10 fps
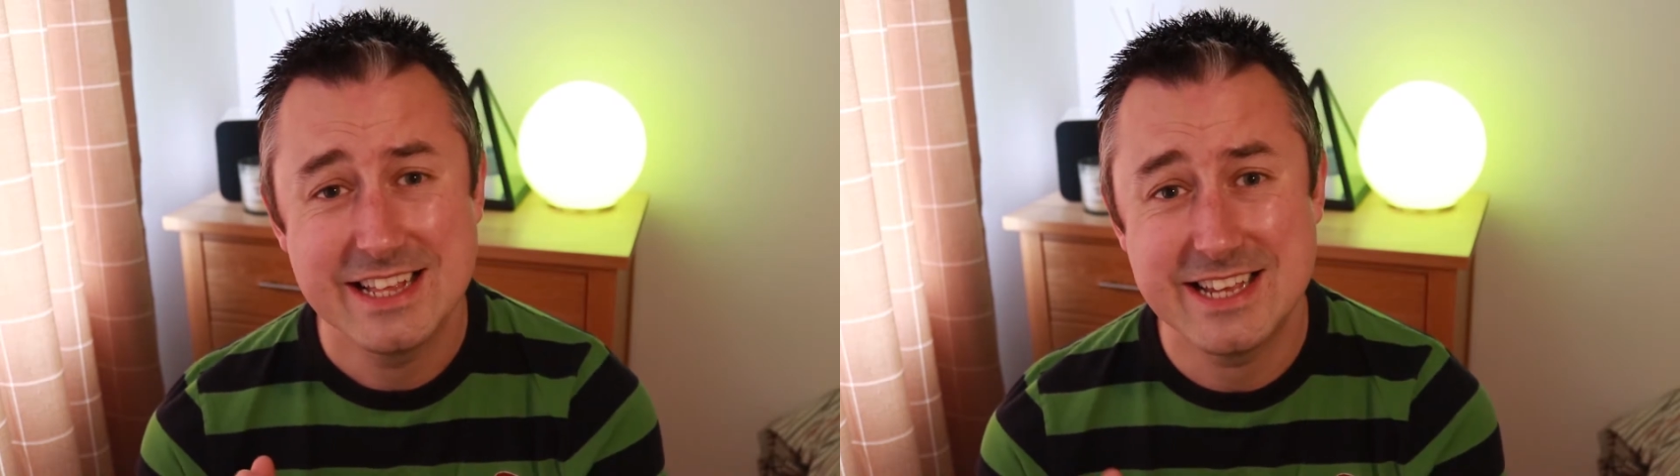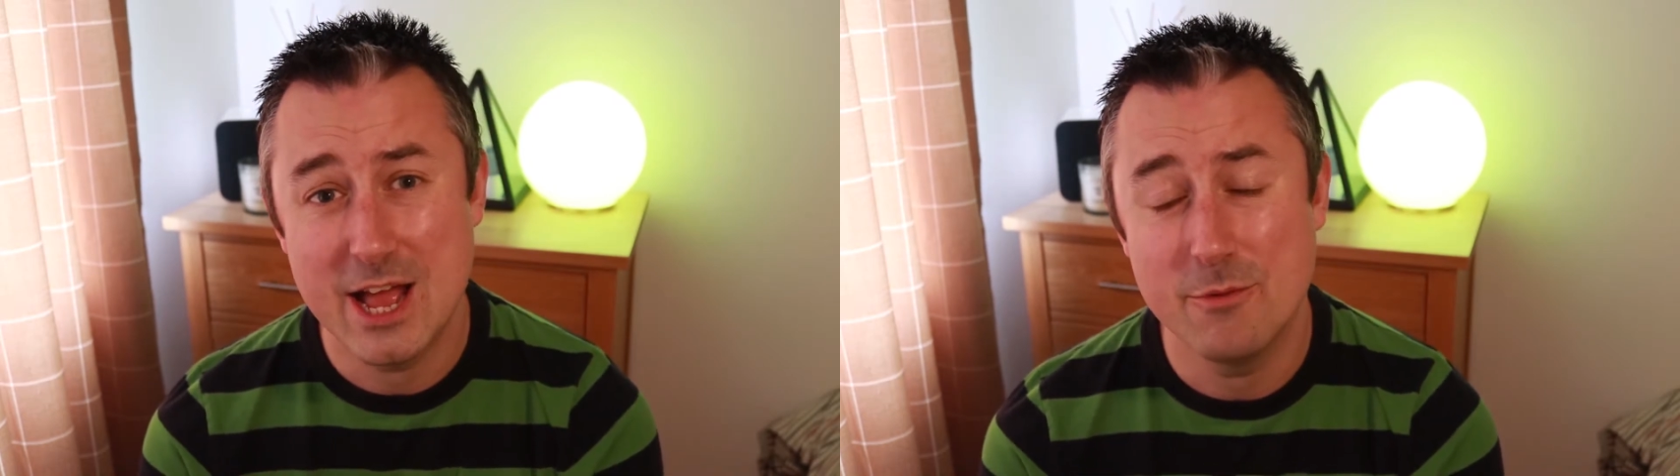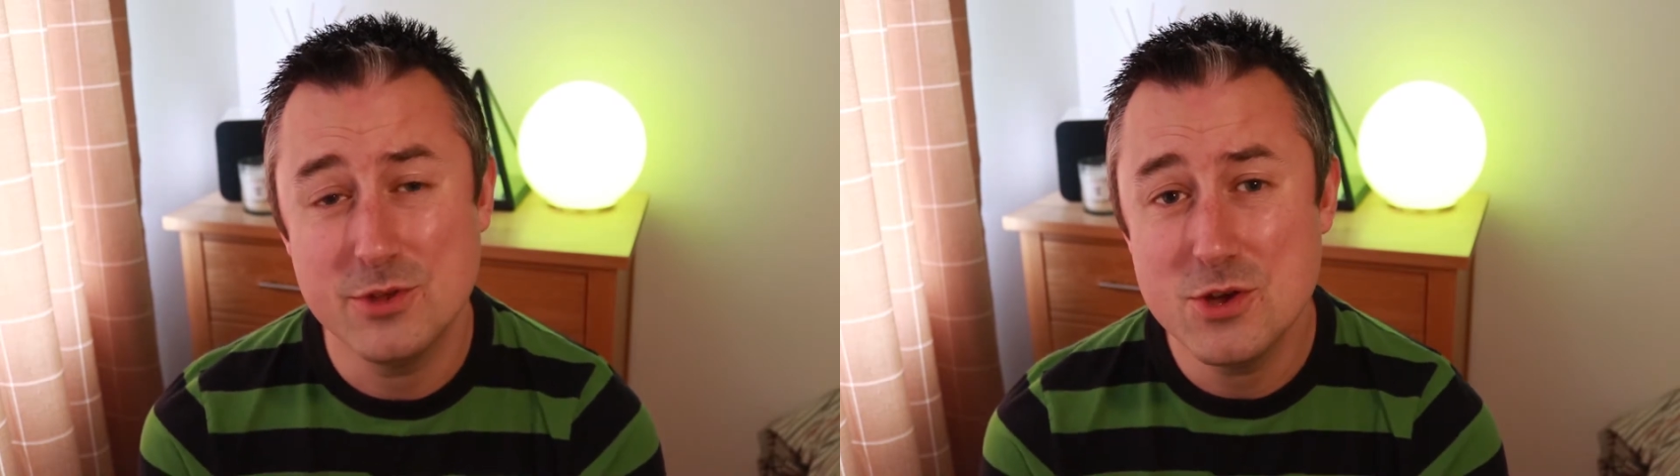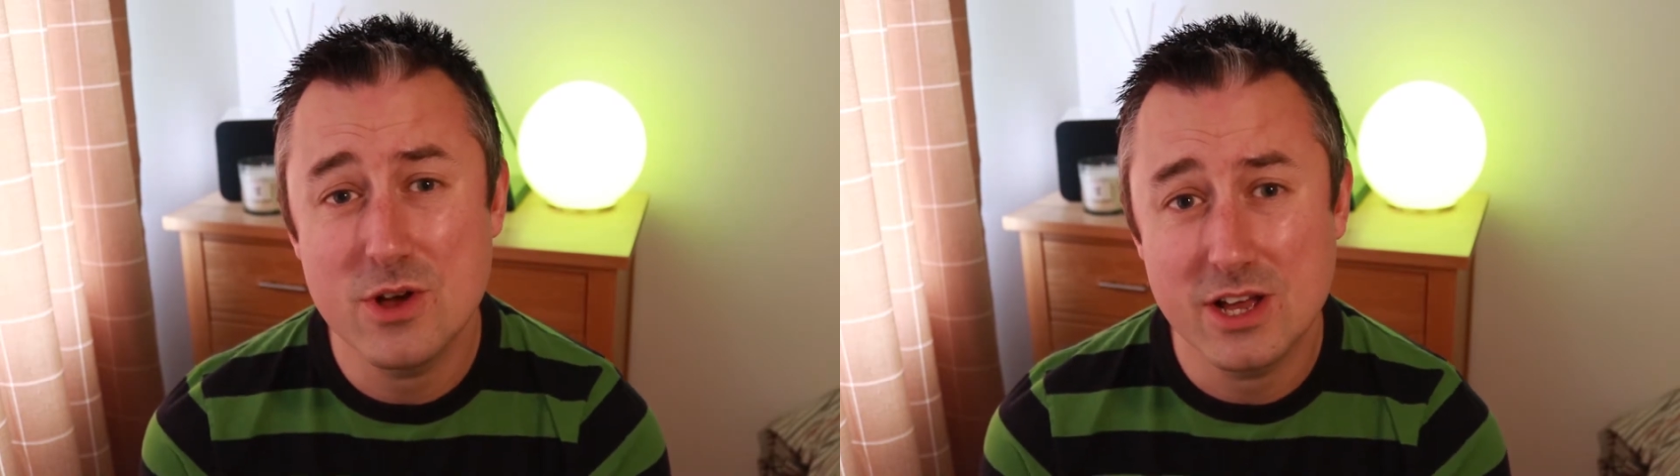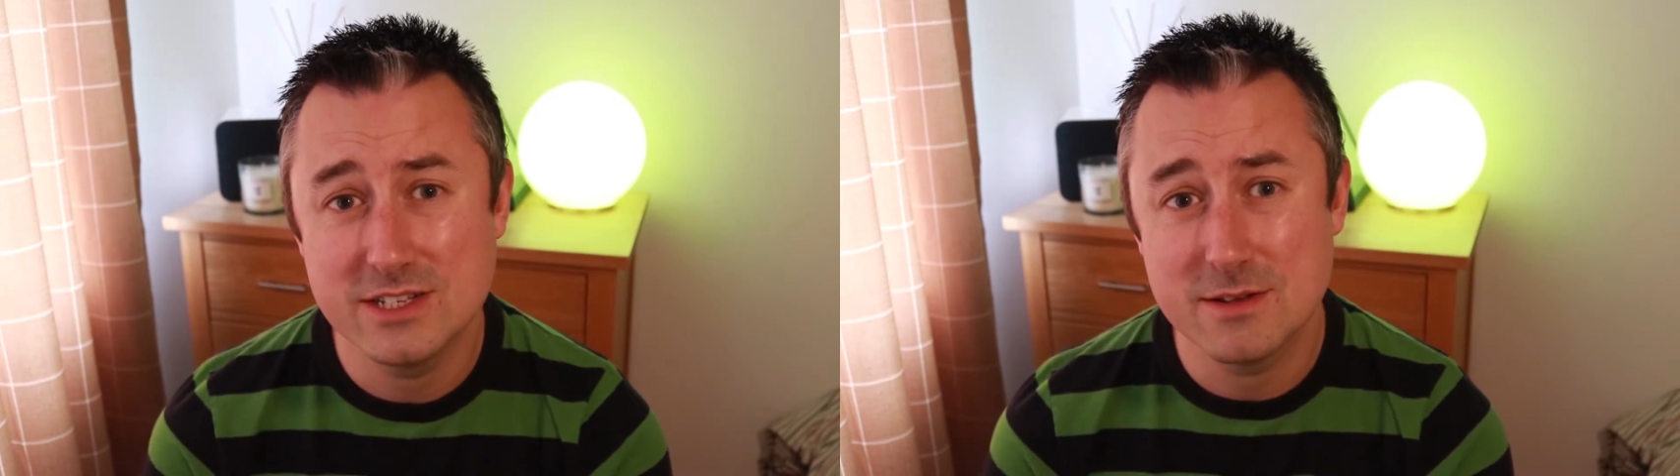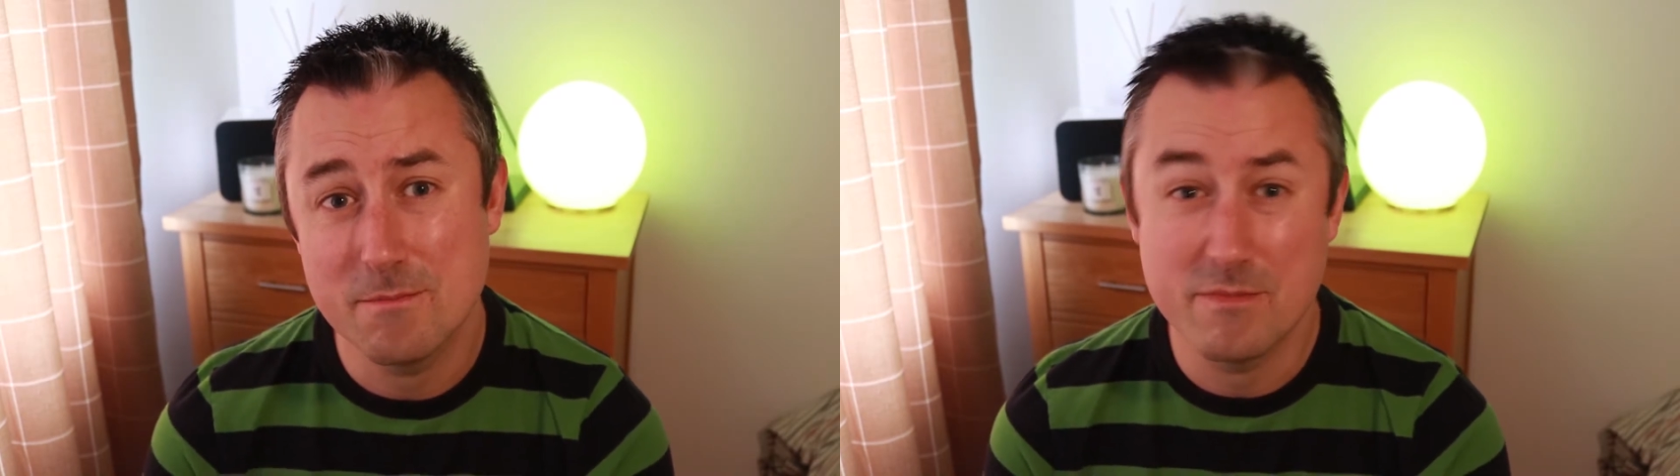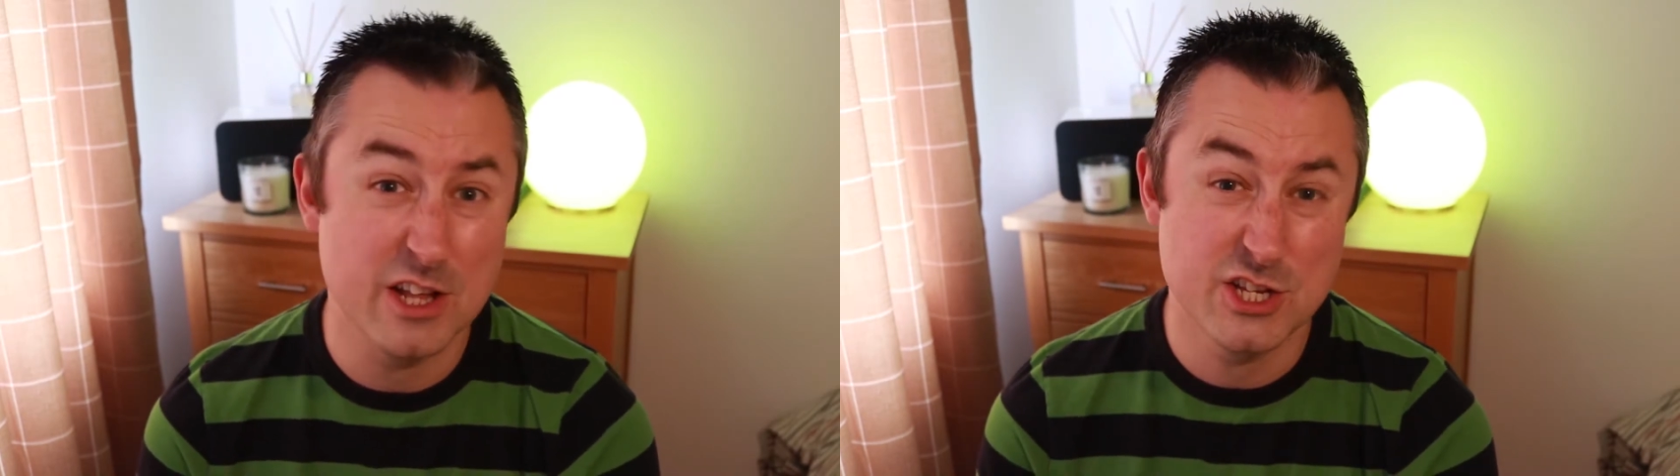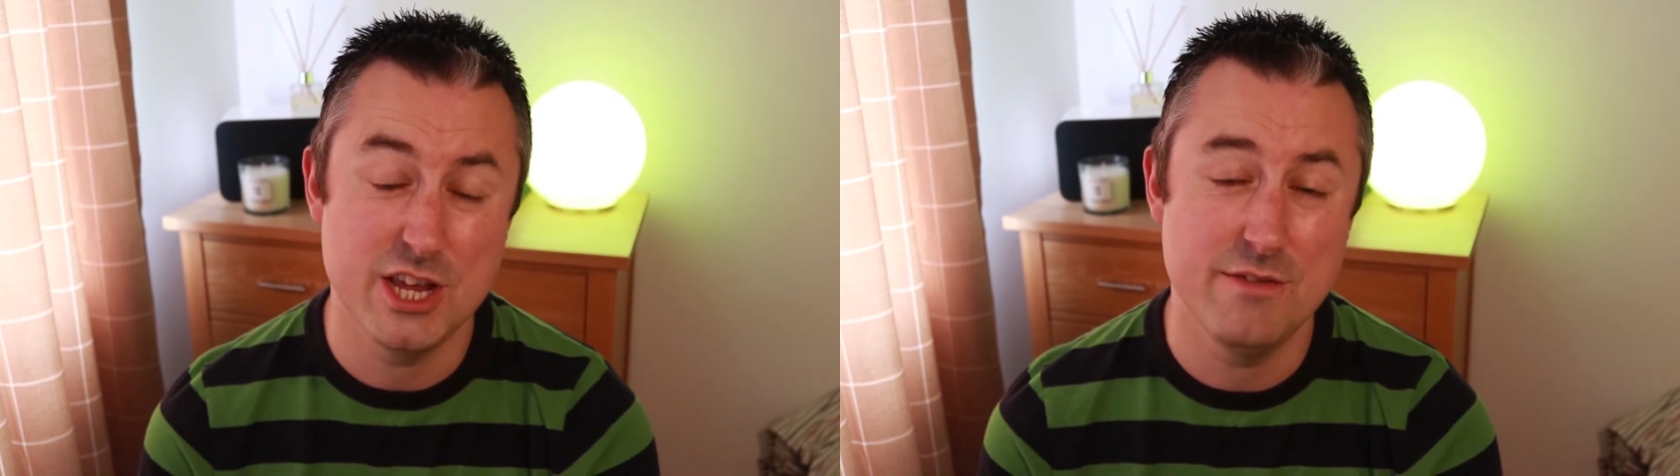to help you guys
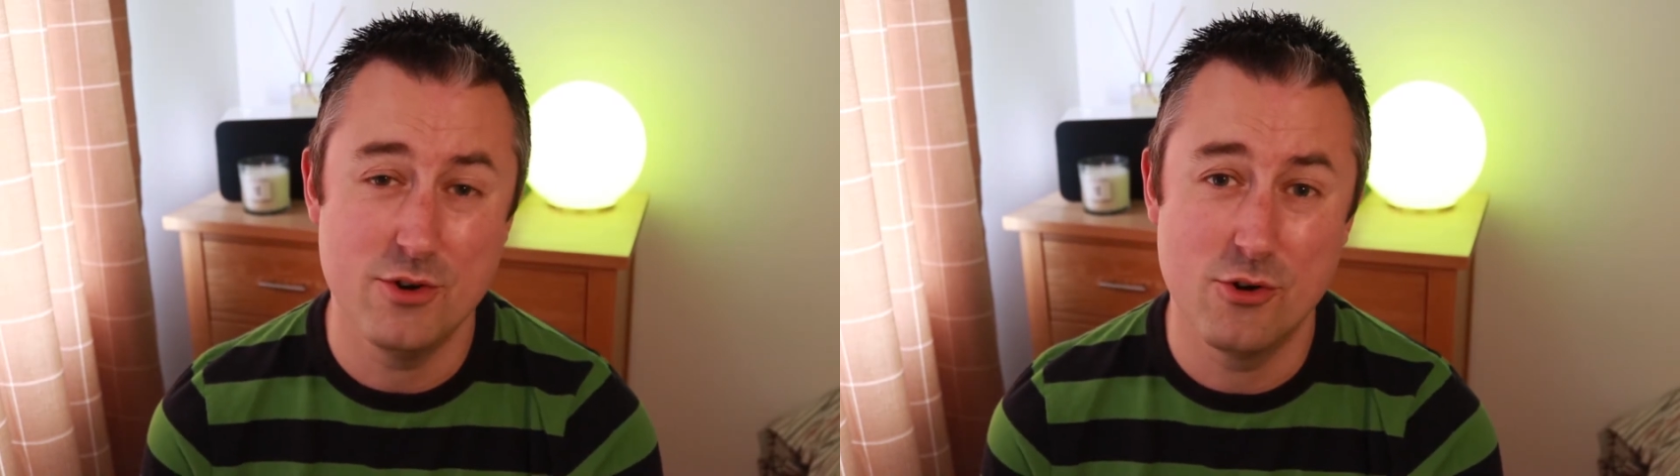achieve